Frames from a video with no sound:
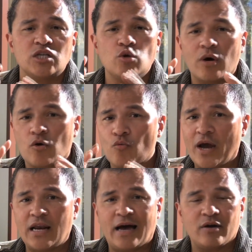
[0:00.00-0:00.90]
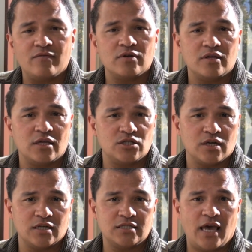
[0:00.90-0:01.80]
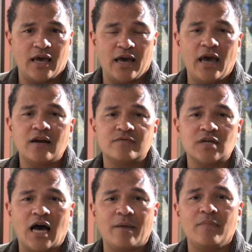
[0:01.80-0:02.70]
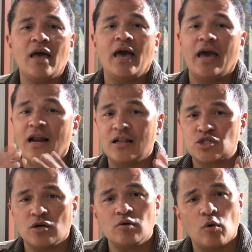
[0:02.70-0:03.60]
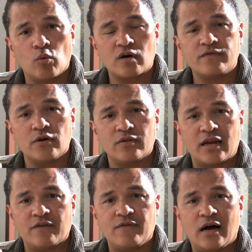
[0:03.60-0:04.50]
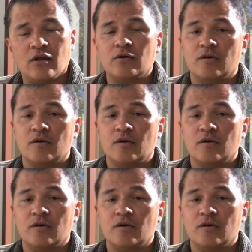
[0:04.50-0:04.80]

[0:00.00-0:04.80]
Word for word: So you want to write out everything that you're going to say ahead of time, and I'll show you a workflow that I follow.